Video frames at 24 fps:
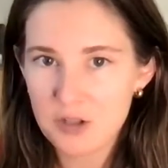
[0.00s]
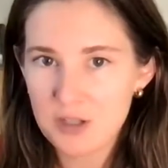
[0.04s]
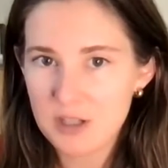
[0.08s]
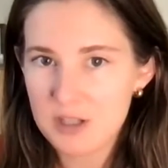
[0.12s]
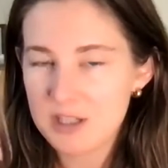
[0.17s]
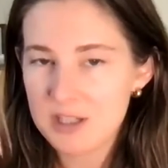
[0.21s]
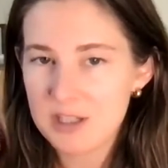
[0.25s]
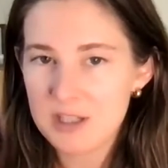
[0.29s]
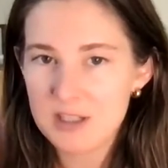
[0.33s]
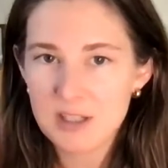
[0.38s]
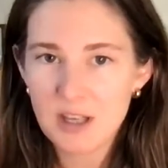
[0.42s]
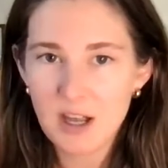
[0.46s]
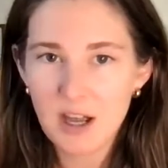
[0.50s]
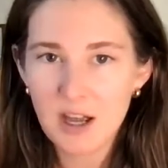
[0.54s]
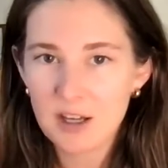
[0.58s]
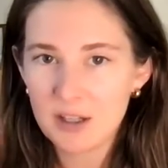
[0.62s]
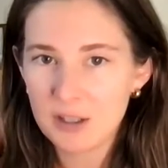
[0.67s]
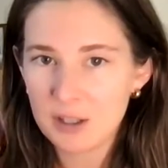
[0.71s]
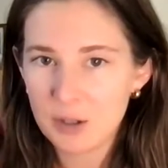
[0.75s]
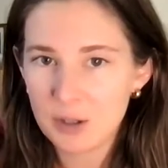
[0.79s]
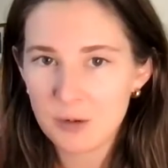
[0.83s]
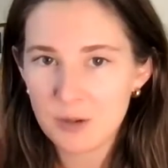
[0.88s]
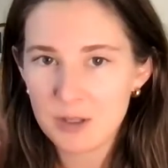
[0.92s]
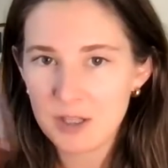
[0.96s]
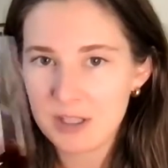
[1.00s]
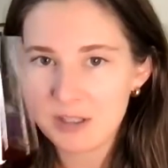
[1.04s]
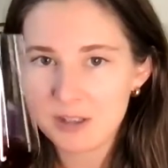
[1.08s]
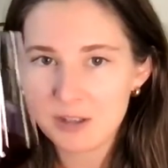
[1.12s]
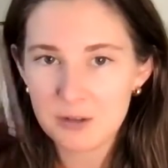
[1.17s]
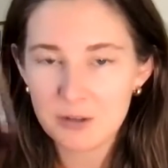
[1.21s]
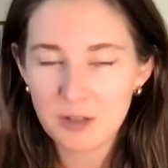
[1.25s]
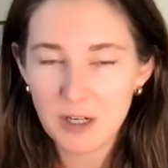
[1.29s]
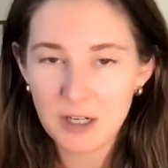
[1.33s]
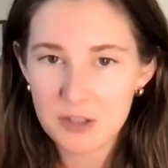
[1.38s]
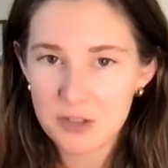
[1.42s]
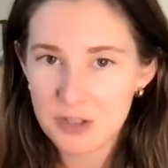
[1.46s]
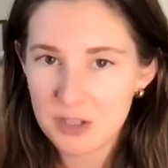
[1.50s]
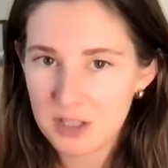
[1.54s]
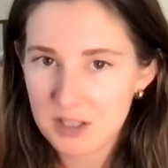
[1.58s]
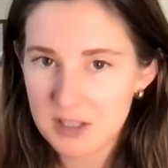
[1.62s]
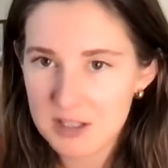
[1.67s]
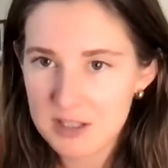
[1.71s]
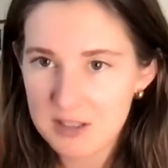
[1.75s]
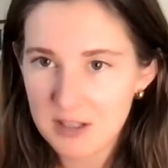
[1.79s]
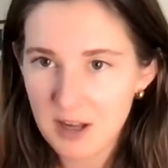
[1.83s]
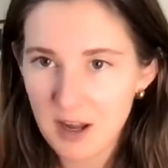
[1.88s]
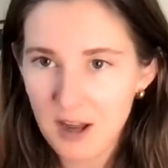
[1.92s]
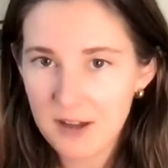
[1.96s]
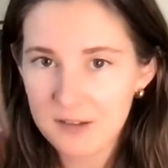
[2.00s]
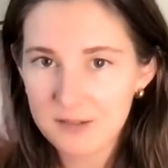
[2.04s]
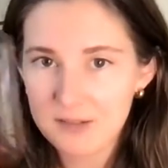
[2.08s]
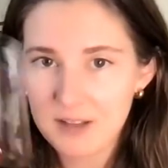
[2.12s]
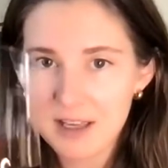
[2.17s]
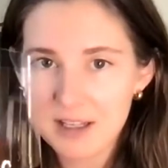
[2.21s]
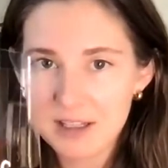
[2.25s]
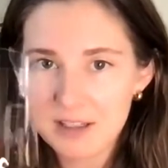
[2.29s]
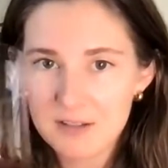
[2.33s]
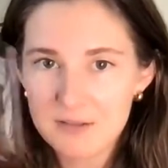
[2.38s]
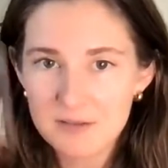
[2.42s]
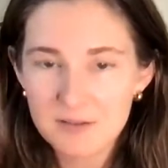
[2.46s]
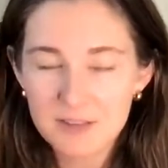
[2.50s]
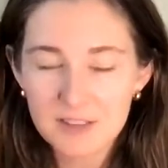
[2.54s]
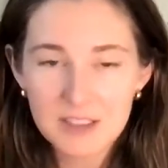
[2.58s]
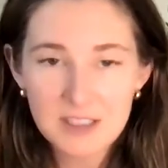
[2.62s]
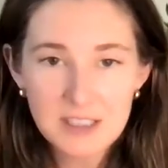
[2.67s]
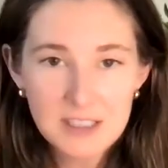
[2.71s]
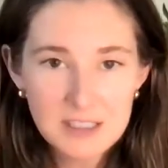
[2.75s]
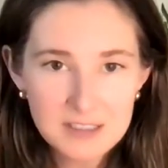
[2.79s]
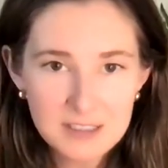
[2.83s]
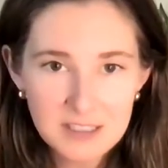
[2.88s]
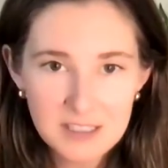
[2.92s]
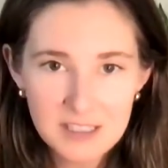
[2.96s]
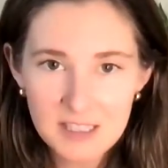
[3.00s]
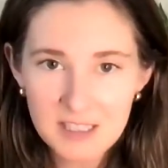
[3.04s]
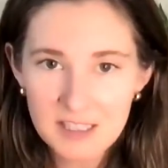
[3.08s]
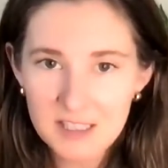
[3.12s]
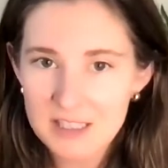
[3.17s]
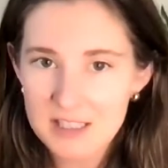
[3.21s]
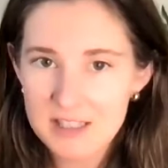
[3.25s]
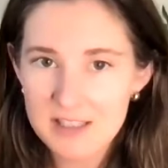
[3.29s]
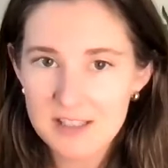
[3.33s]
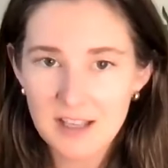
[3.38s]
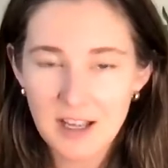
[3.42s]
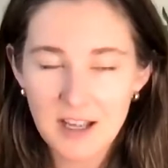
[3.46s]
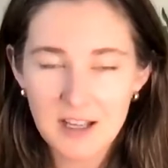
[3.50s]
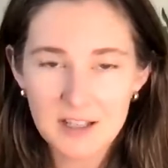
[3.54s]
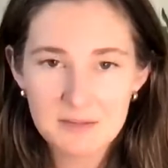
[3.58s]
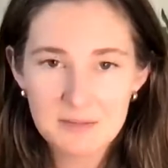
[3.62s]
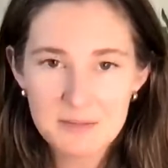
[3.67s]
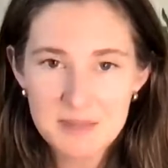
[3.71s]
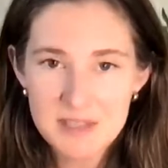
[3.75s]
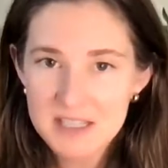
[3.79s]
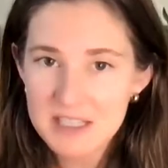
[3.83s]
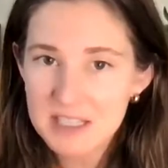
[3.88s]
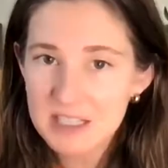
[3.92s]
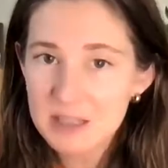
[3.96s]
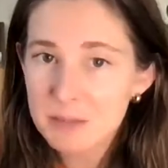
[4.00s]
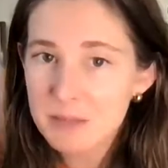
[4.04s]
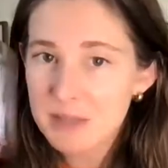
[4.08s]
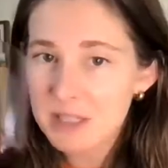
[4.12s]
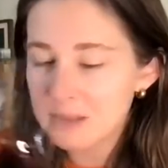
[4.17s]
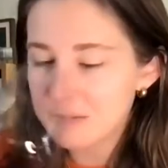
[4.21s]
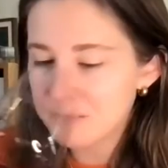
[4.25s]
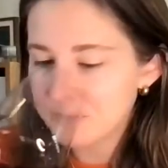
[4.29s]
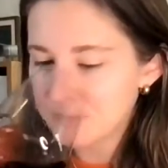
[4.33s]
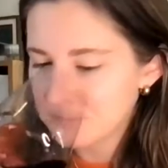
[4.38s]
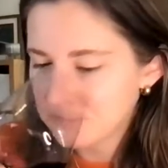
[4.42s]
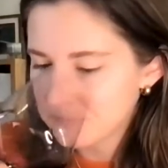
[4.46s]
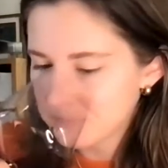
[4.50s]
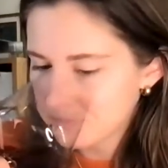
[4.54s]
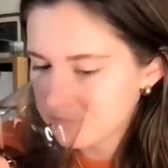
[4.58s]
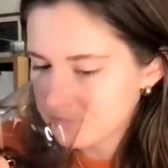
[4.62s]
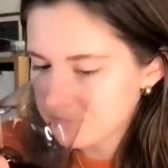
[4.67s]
This is not going in the direction. It's not like vanilla-y. It's not cinnamon.